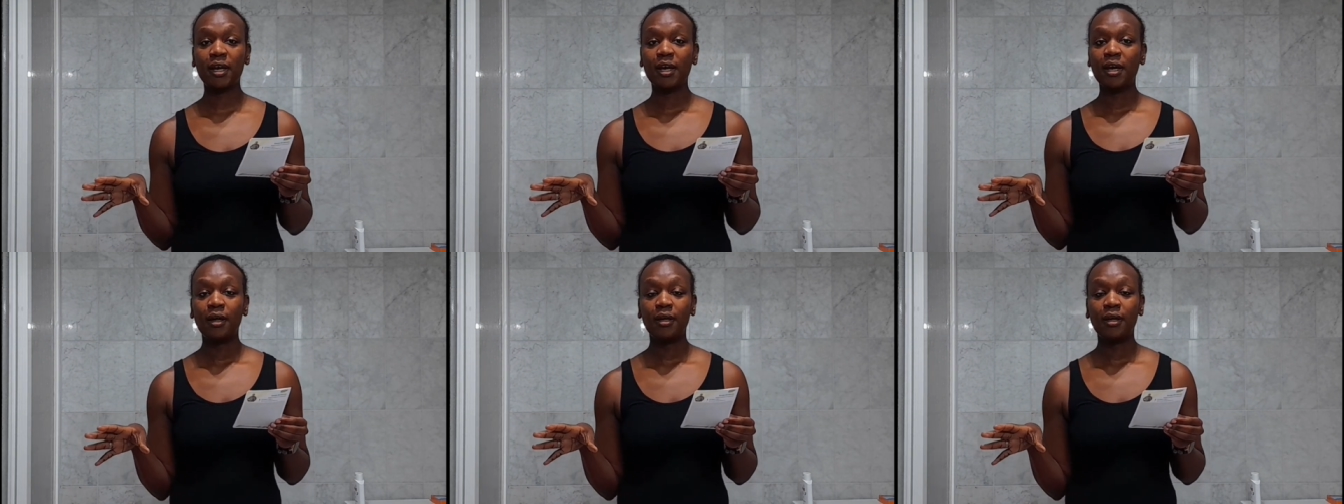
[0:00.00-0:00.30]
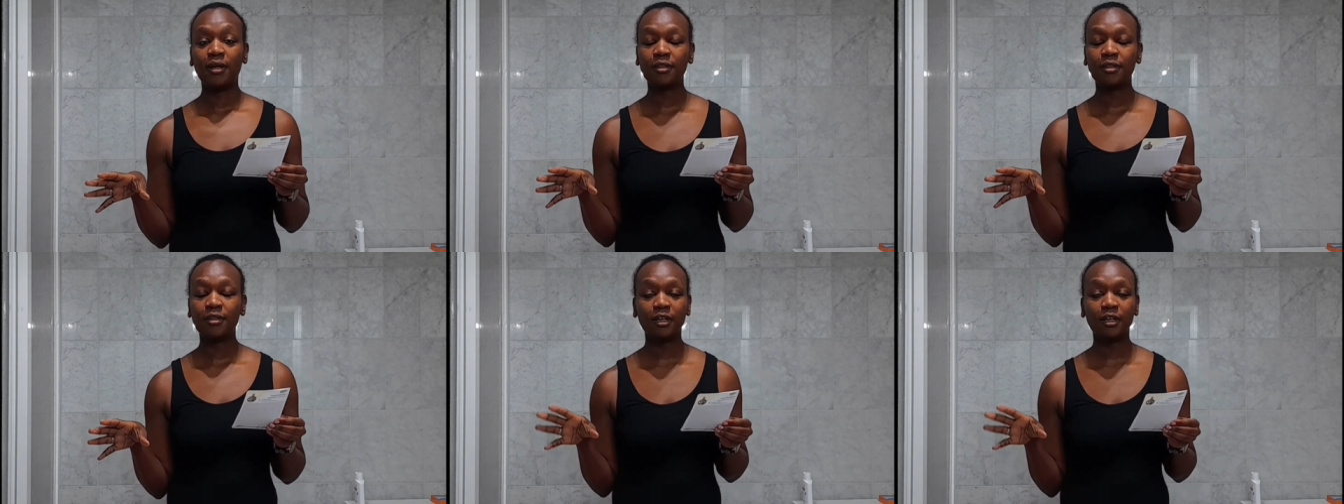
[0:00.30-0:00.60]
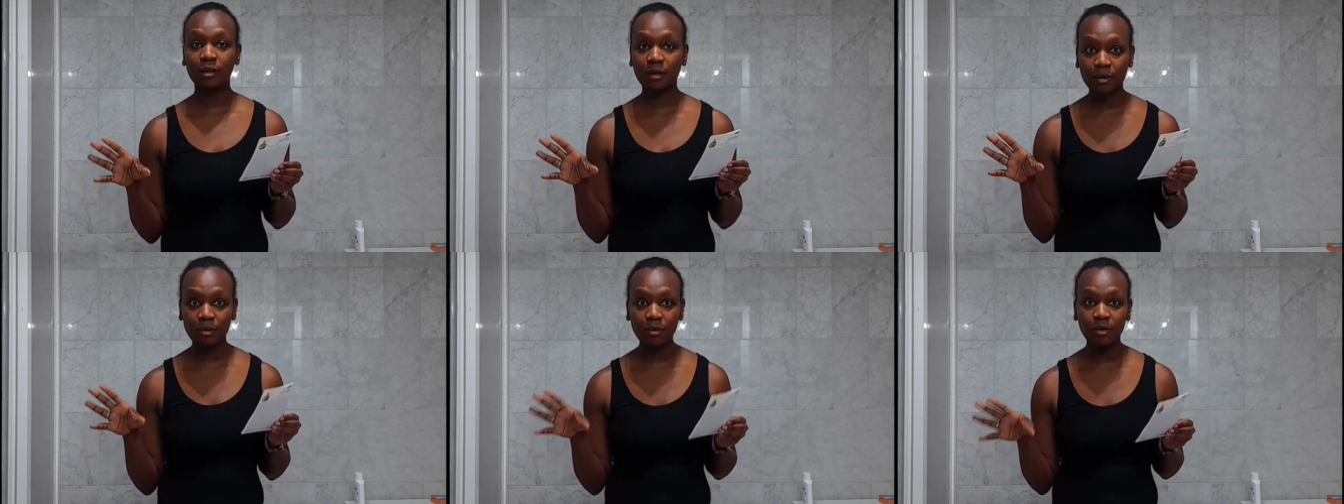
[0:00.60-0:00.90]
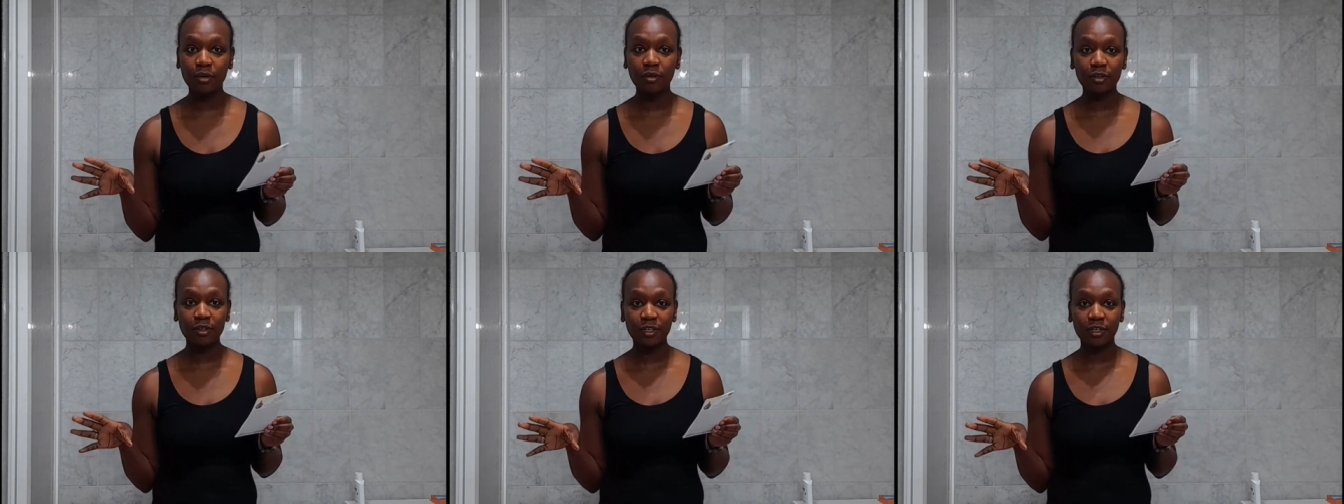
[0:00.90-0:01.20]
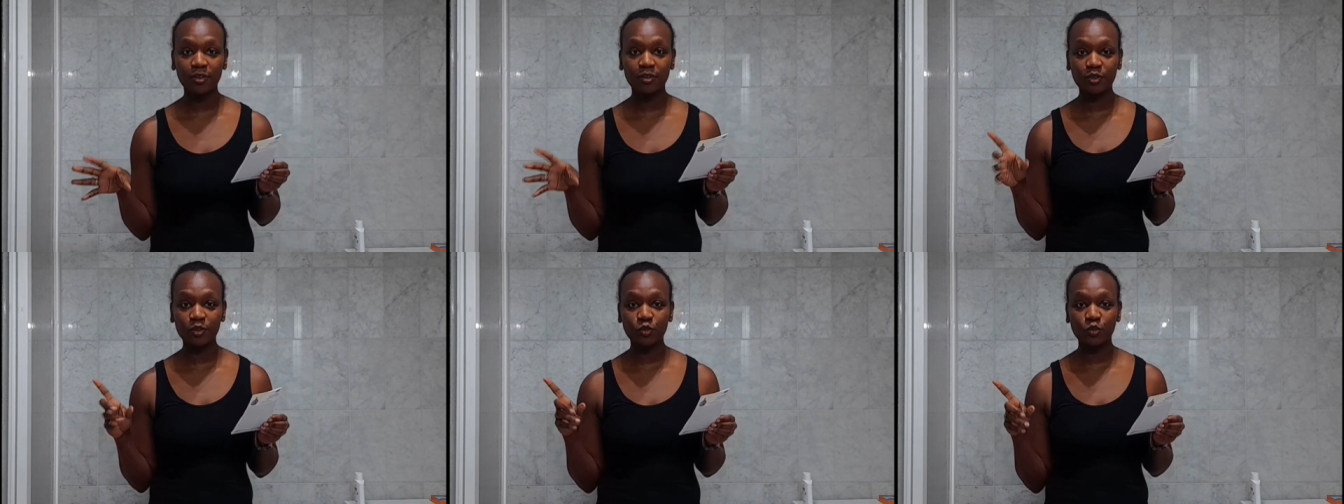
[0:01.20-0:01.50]
and thank God I
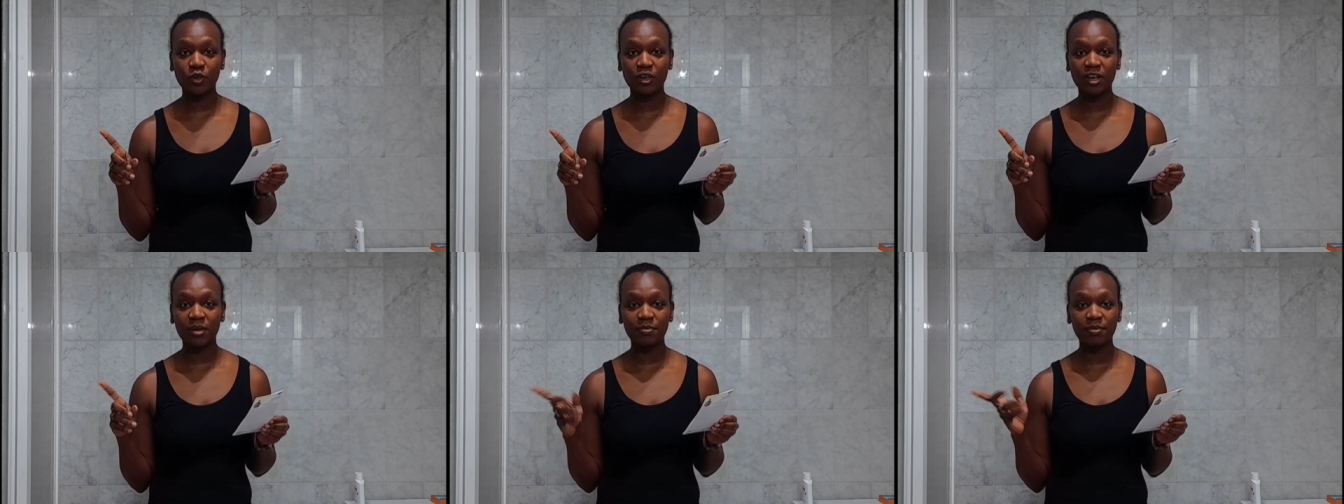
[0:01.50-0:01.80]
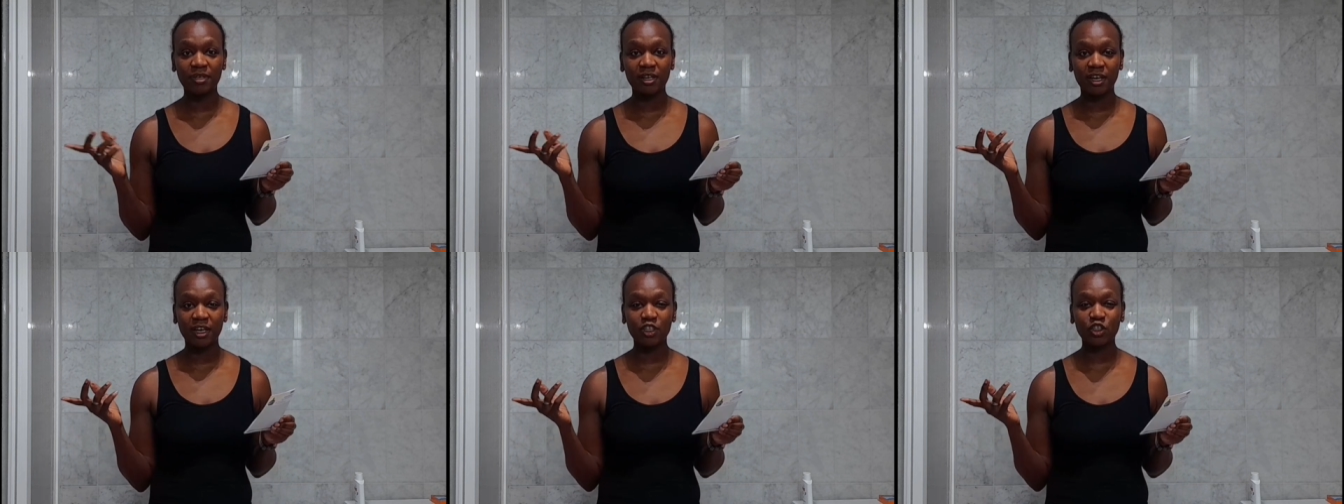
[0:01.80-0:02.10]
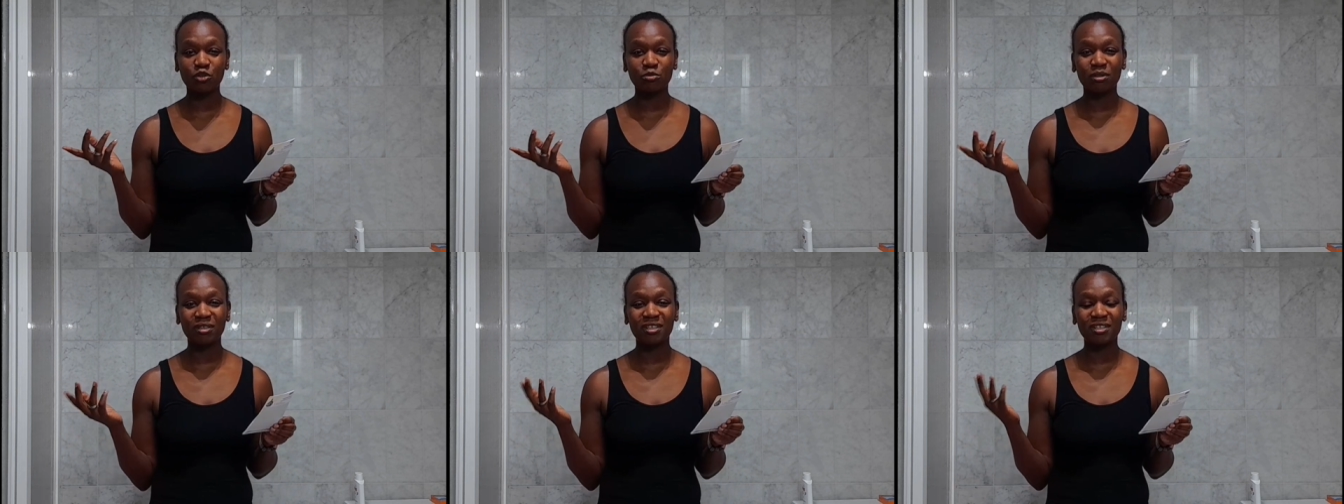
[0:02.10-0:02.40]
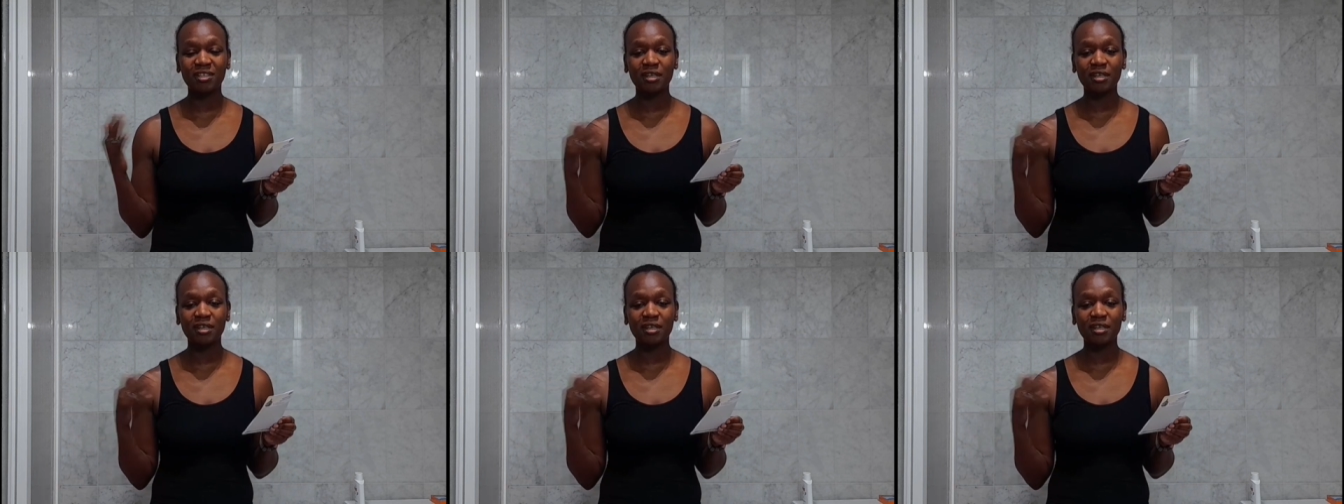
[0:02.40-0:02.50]
got one application but it